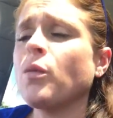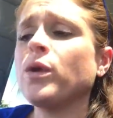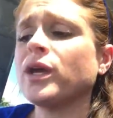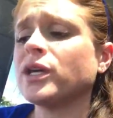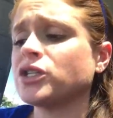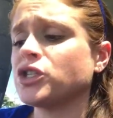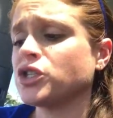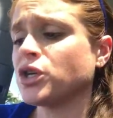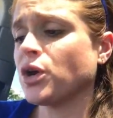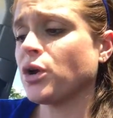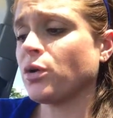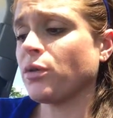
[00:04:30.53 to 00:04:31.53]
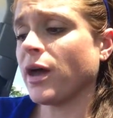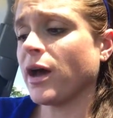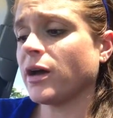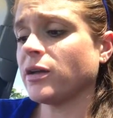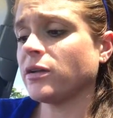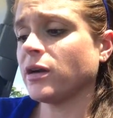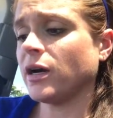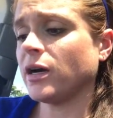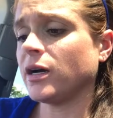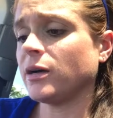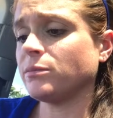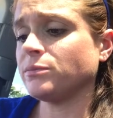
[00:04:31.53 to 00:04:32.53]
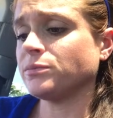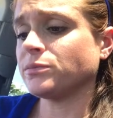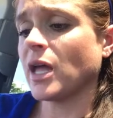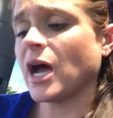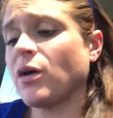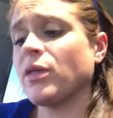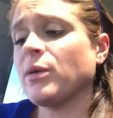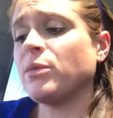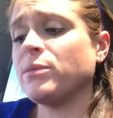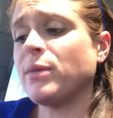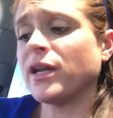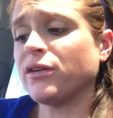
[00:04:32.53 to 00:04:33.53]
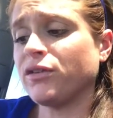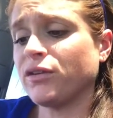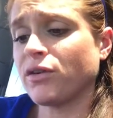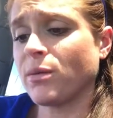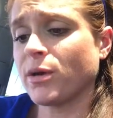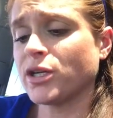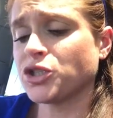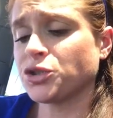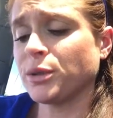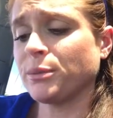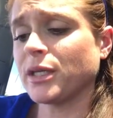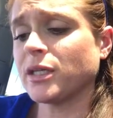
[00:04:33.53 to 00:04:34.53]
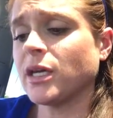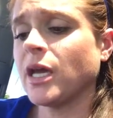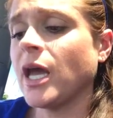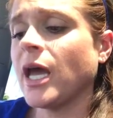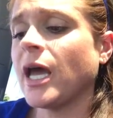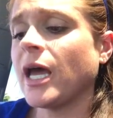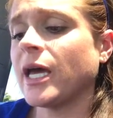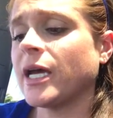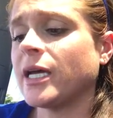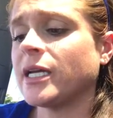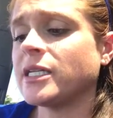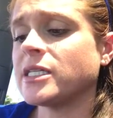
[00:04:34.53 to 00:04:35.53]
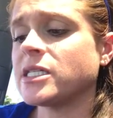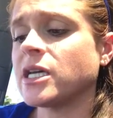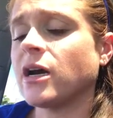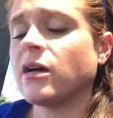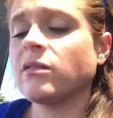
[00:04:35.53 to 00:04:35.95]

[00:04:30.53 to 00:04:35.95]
we can show that how they would benefit from our treatment, and